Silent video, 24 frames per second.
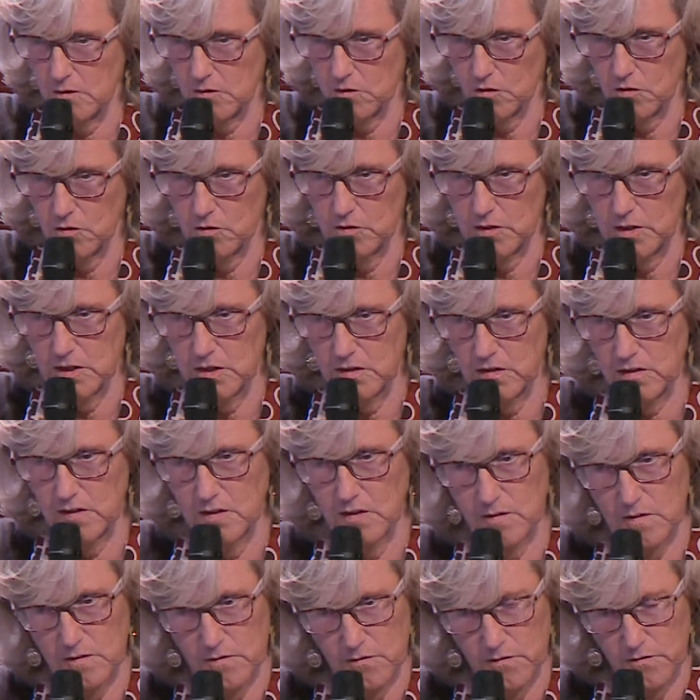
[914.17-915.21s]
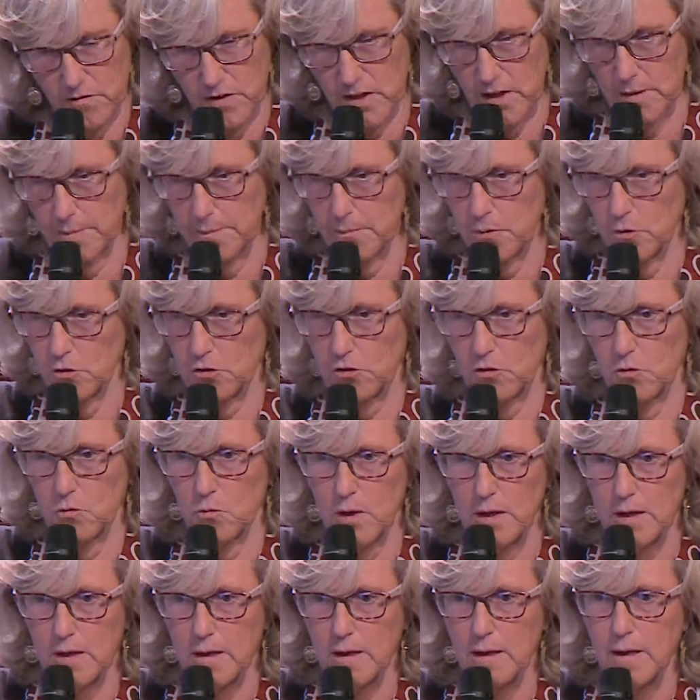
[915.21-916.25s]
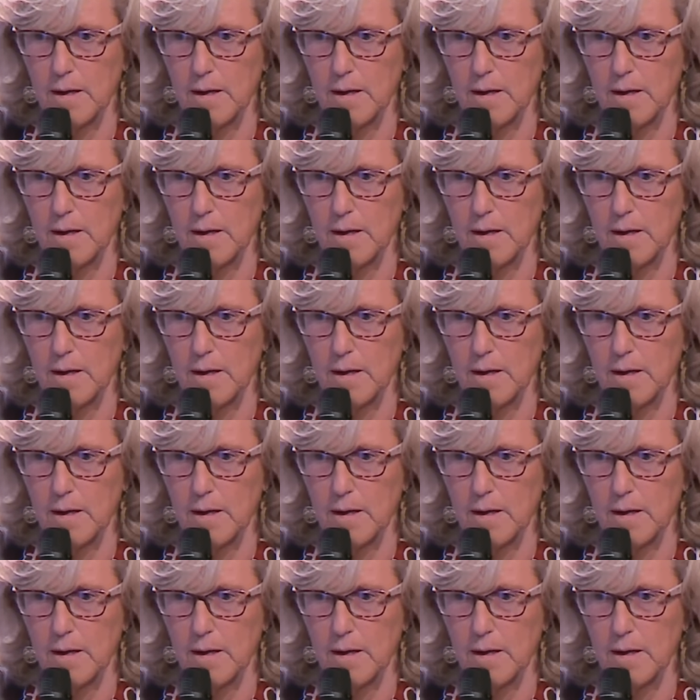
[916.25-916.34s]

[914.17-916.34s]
So this is very important one.